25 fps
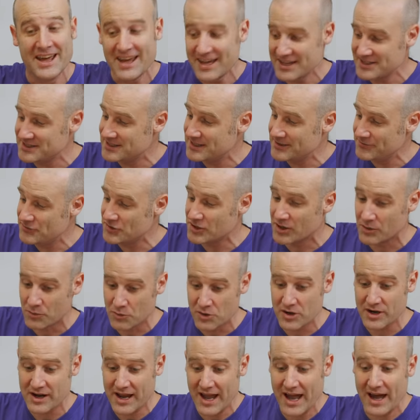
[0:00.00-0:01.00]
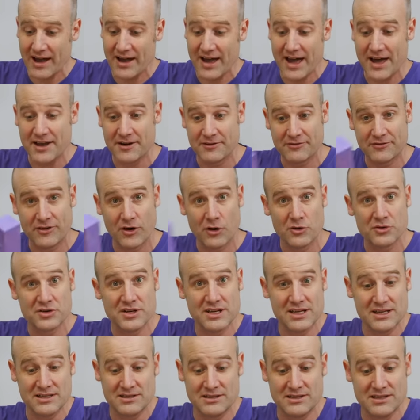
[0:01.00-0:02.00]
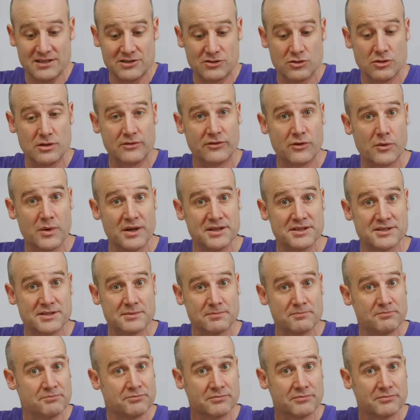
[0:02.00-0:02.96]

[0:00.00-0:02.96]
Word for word: and see if you can work out how to fold it into these two different ones.